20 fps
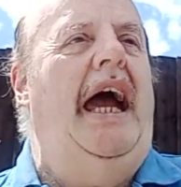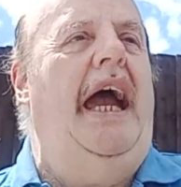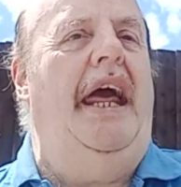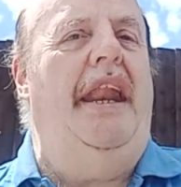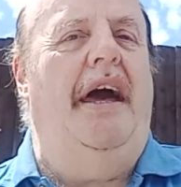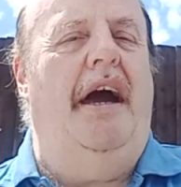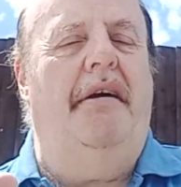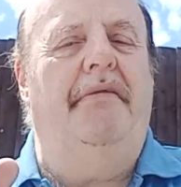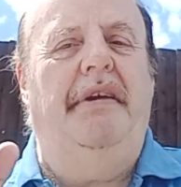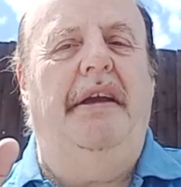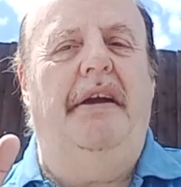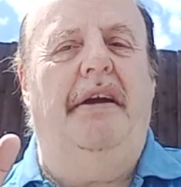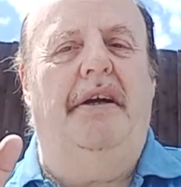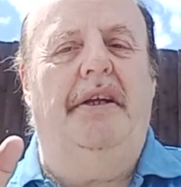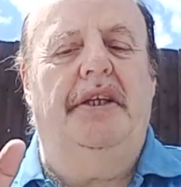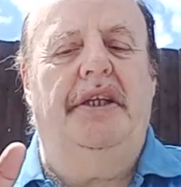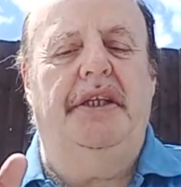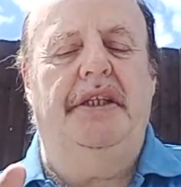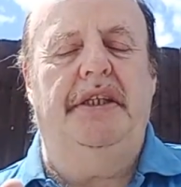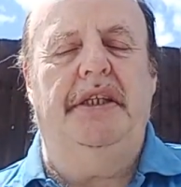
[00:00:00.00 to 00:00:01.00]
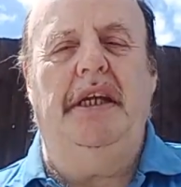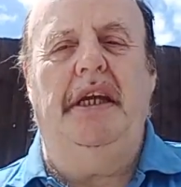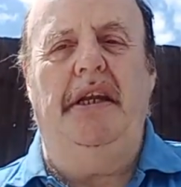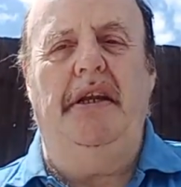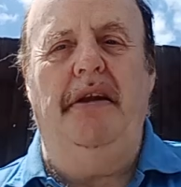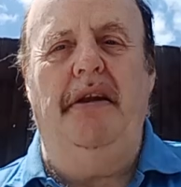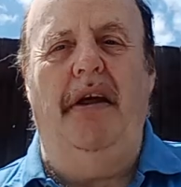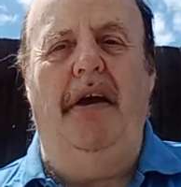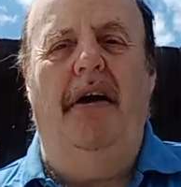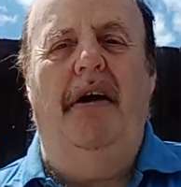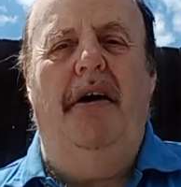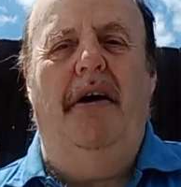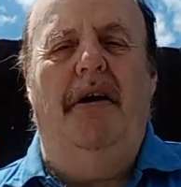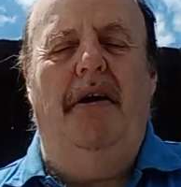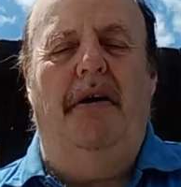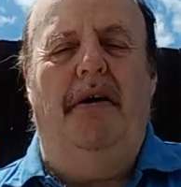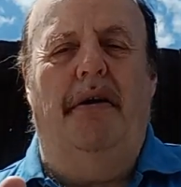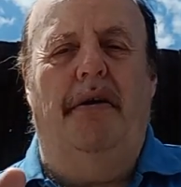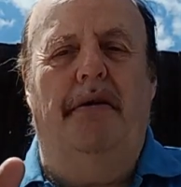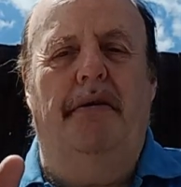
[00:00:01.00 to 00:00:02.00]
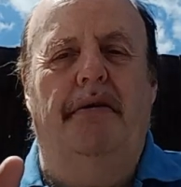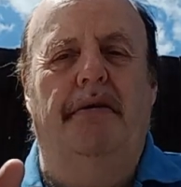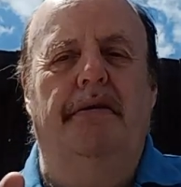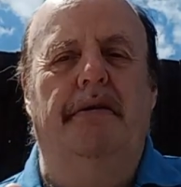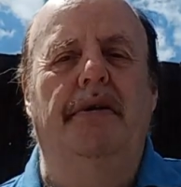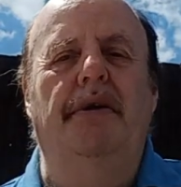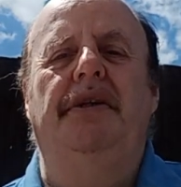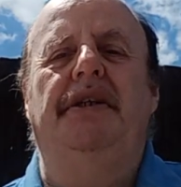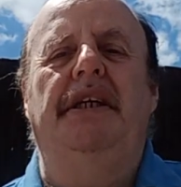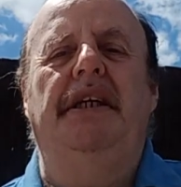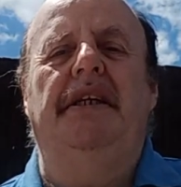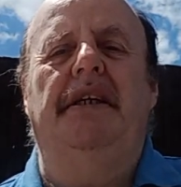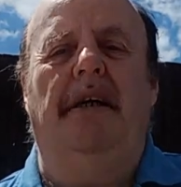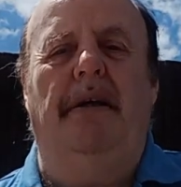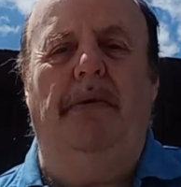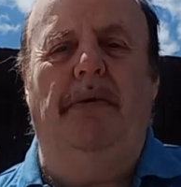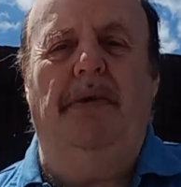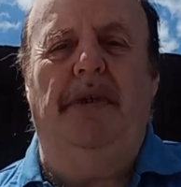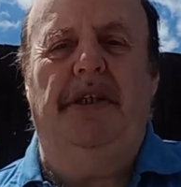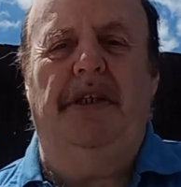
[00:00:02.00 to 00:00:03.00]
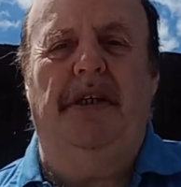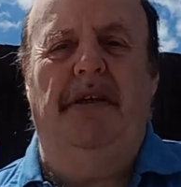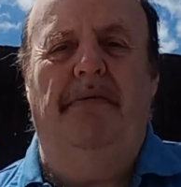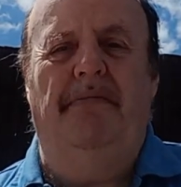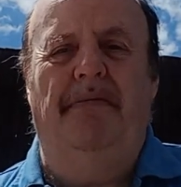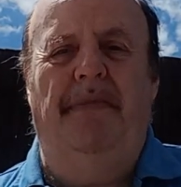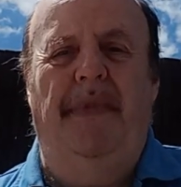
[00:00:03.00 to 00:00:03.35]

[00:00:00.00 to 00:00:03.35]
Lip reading: and having our sin rooted out.